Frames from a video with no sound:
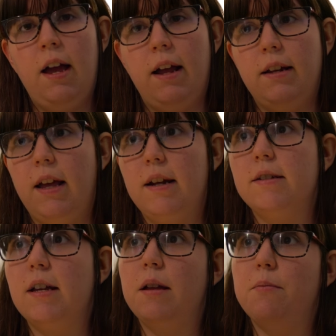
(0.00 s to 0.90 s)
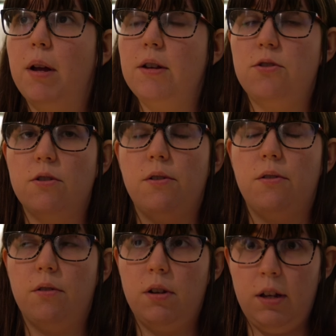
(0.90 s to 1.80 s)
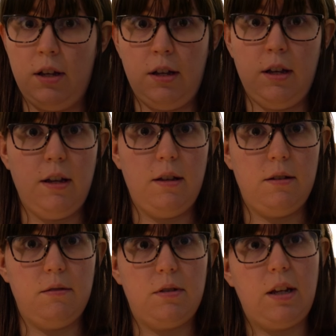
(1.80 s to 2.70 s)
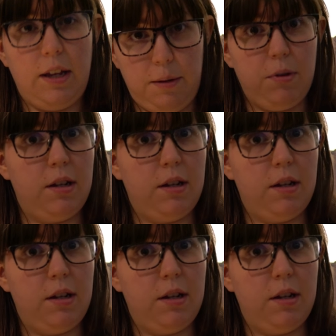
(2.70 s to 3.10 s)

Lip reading: And that is a major theme